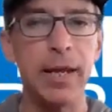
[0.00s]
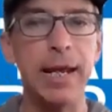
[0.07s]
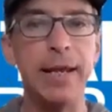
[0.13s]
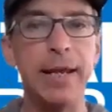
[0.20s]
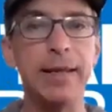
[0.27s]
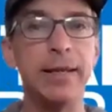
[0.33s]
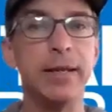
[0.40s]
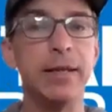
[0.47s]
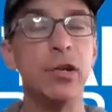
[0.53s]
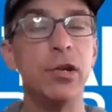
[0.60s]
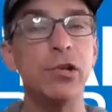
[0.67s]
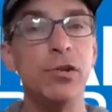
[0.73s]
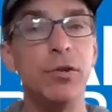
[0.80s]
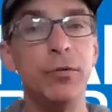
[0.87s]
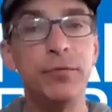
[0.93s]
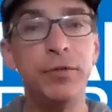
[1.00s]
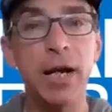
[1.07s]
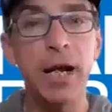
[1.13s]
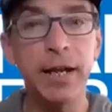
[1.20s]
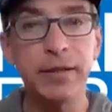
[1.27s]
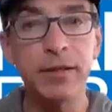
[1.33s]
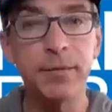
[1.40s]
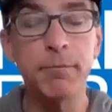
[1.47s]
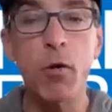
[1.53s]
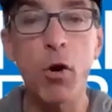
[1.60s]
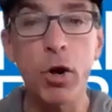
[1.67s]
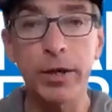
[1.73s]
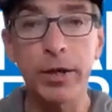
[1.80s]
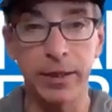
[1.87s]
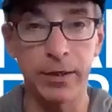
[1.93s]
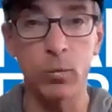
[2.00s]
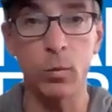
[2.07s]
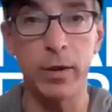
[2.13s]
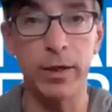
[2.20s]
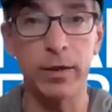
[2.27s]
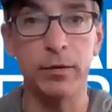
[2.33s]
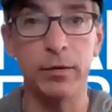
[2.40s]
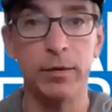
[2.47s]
And then you've got to market it well.